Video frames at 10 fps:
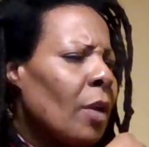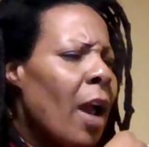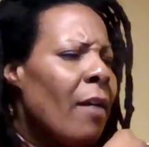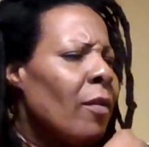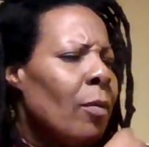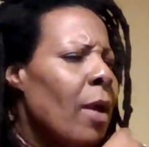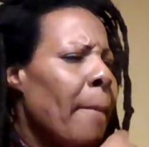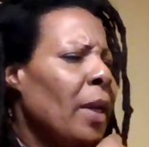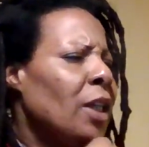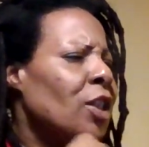everywhere,
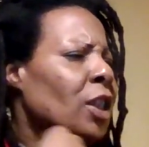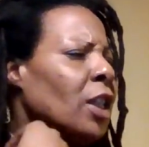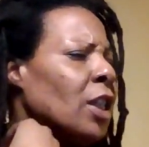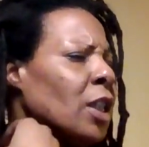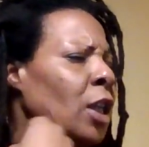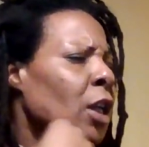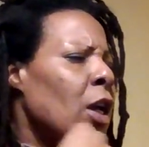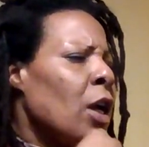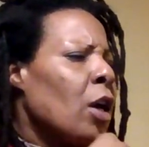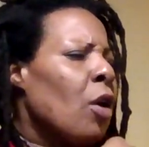beaches,
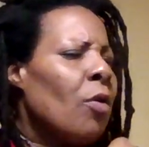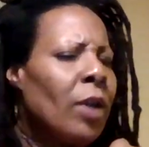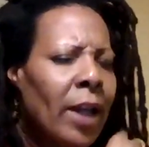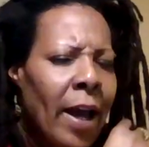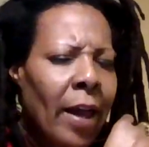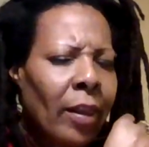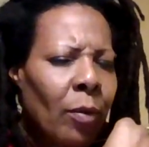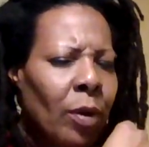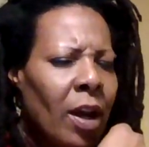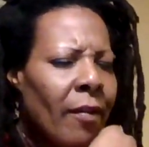Coney Island,
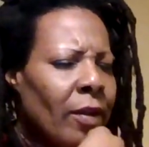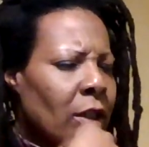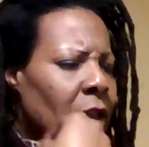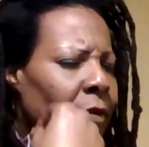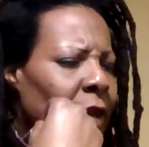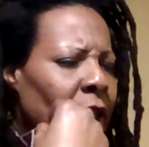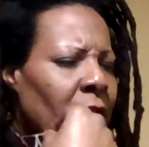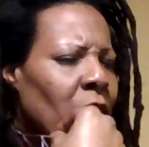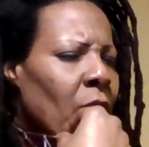whatever, stuff like that. So